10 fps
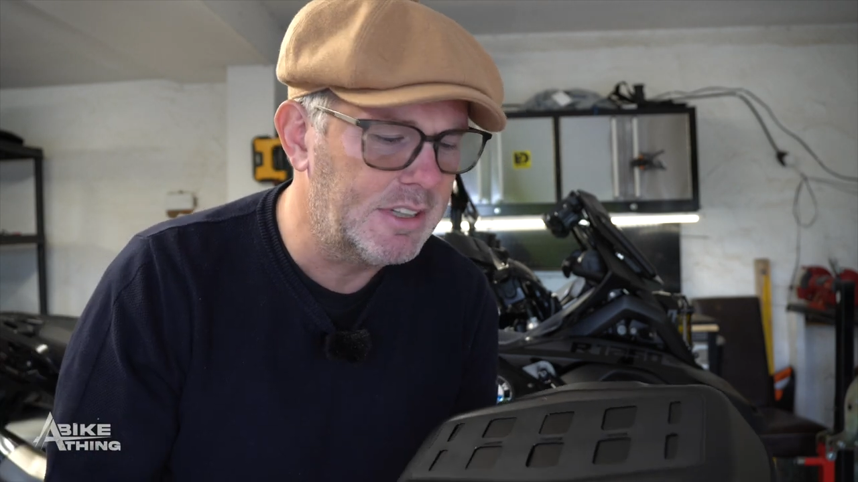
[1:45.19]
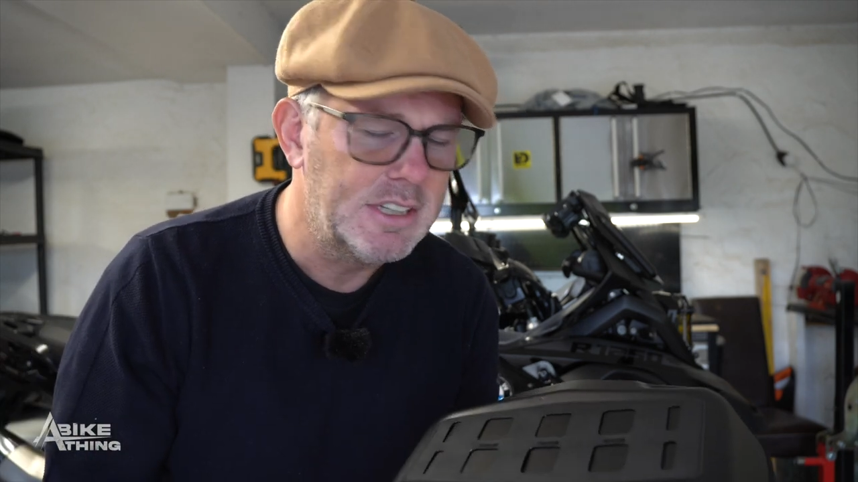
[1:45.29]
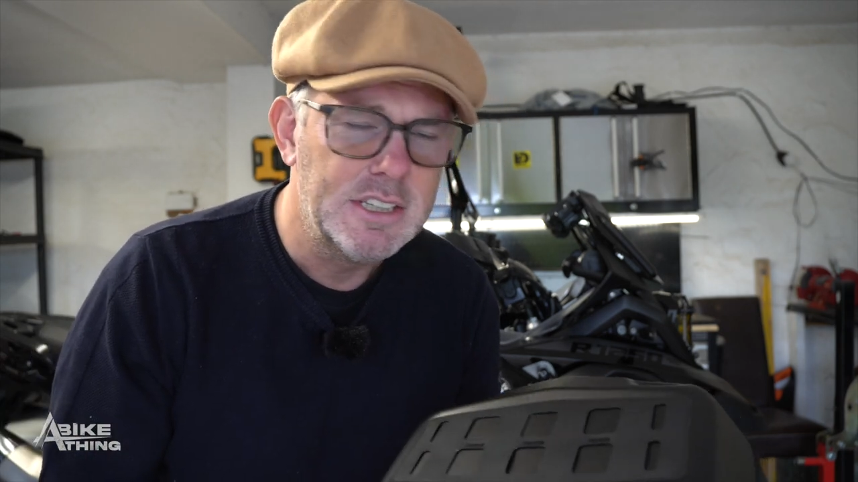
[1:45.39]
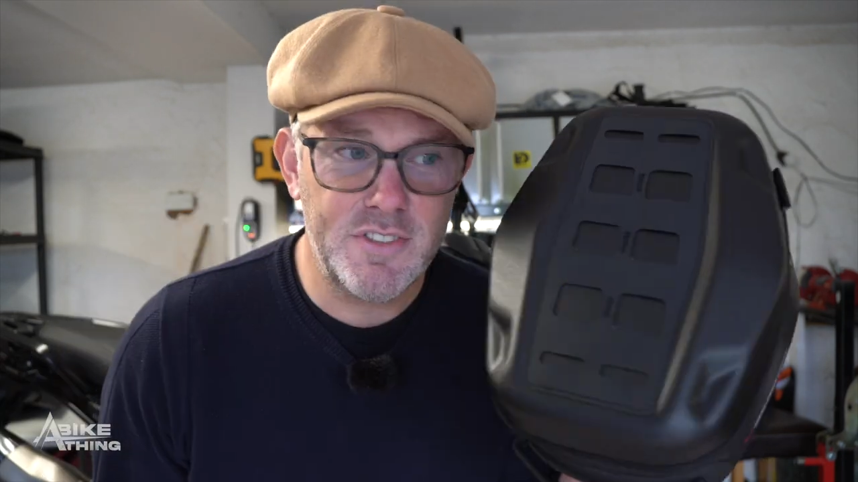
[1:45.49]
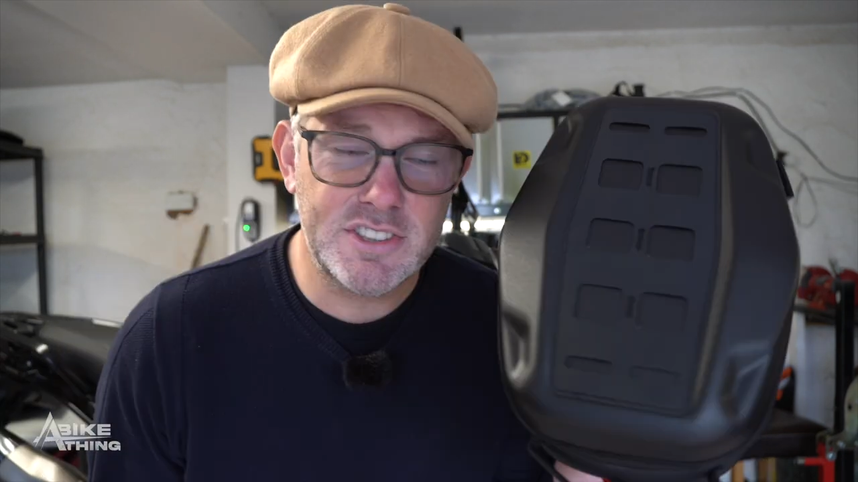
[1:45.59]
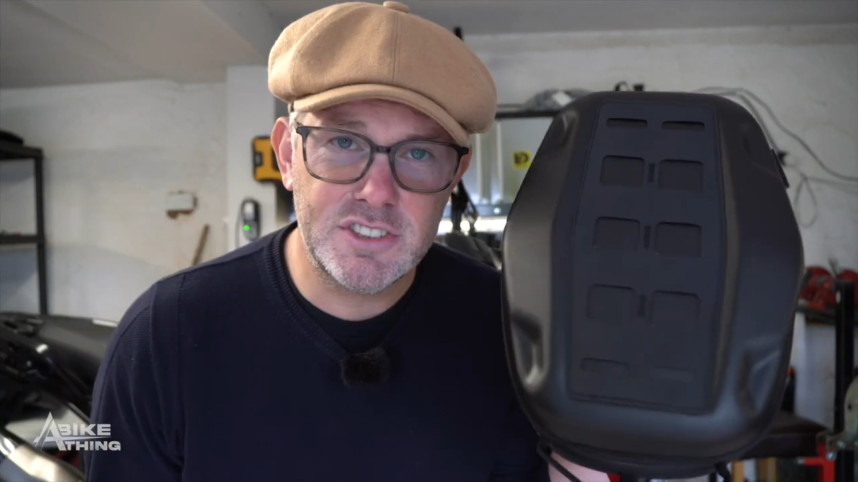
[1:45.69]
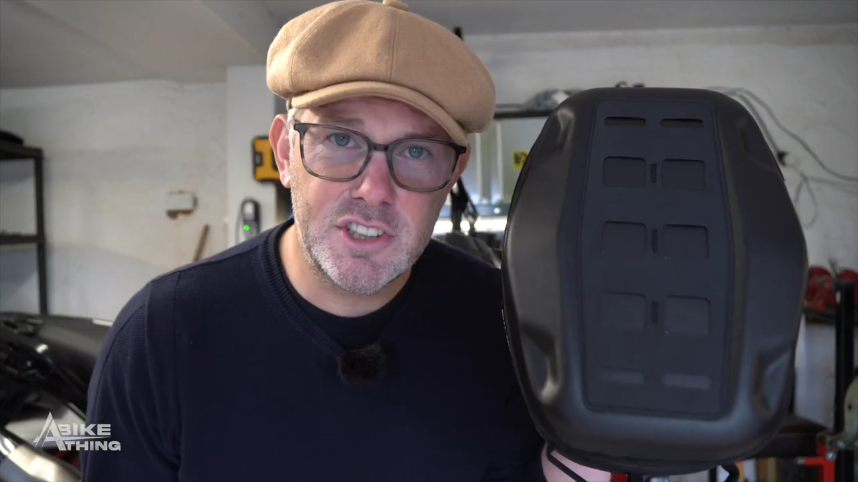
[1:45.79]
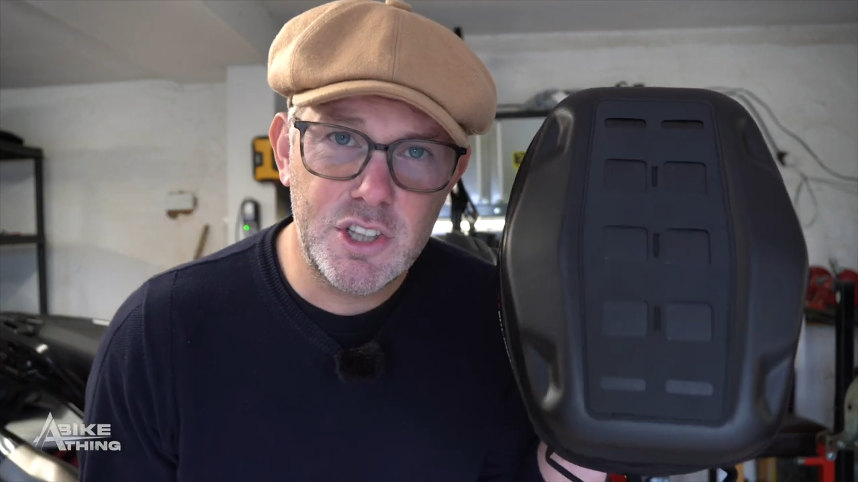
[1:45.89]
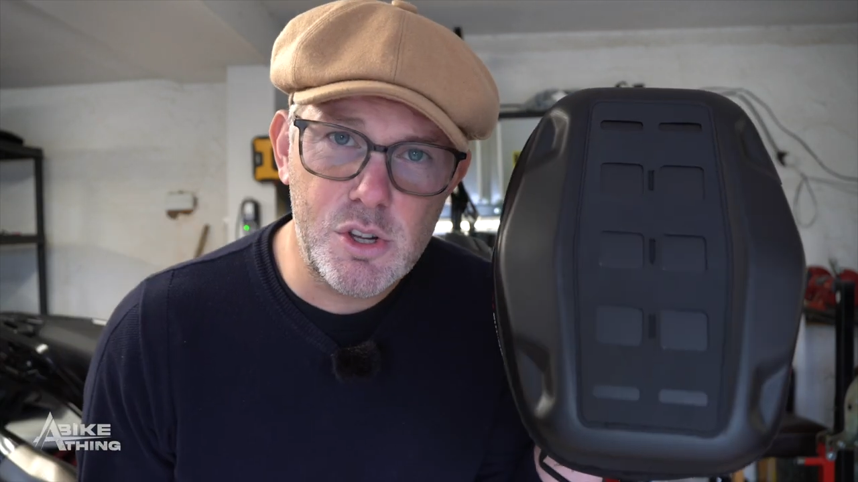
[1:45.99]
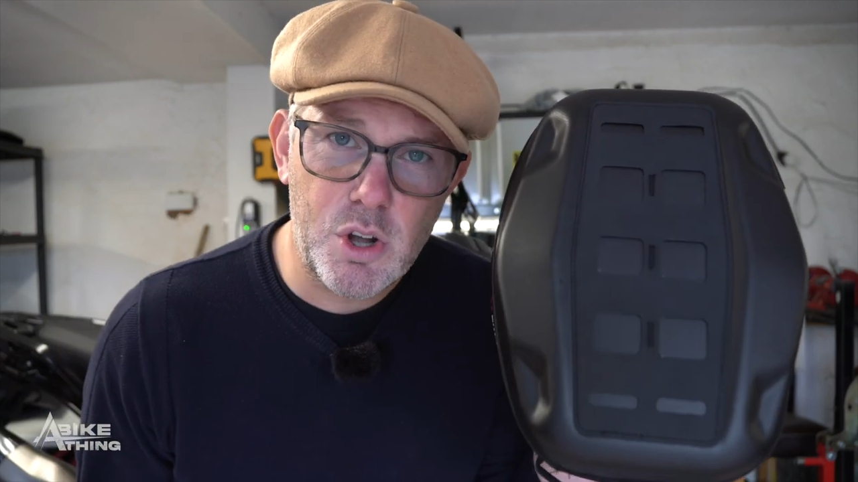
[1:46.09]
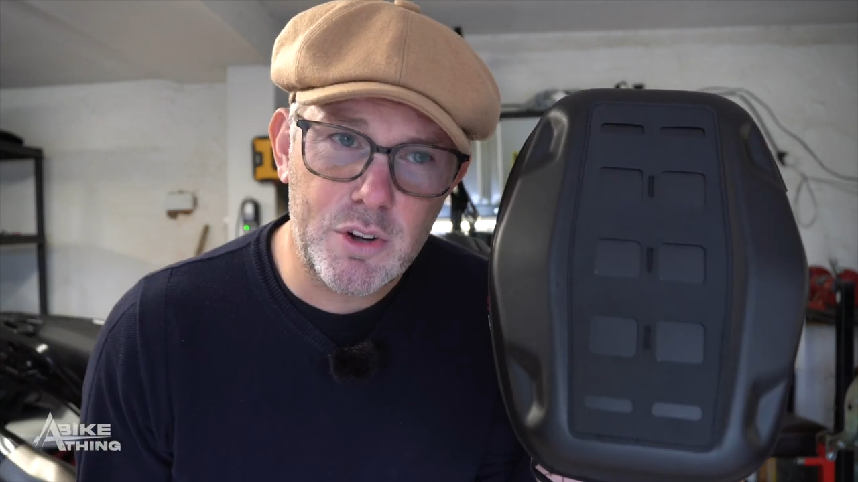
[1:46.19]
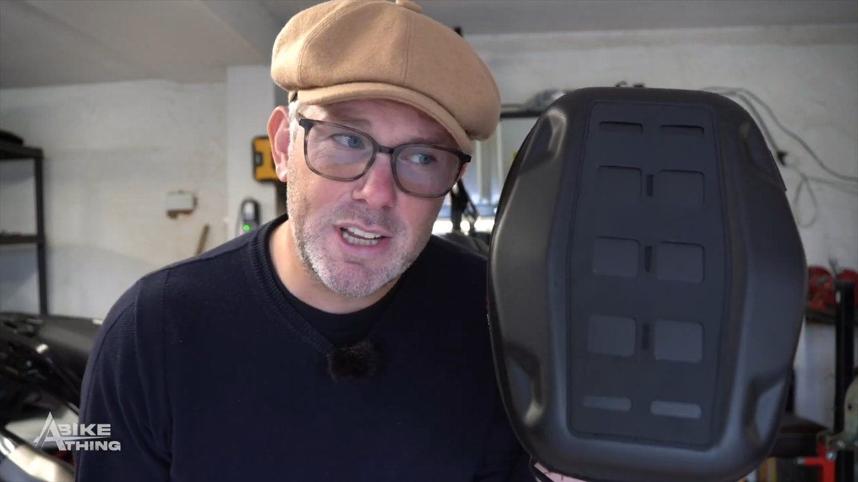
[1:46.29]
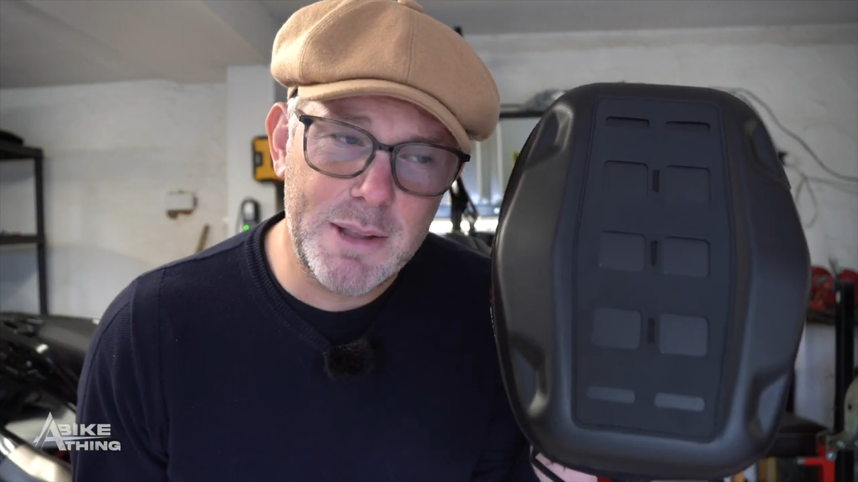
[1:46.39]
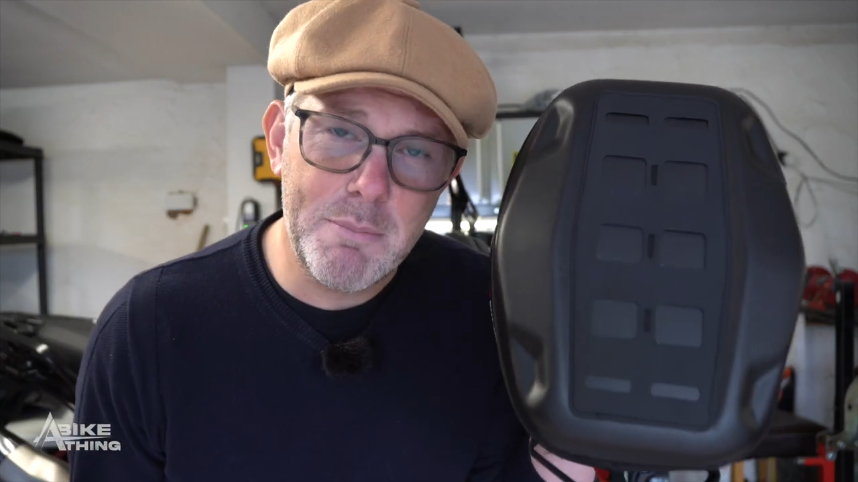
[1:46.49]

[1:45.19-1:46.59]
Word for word: So this is the Yukon in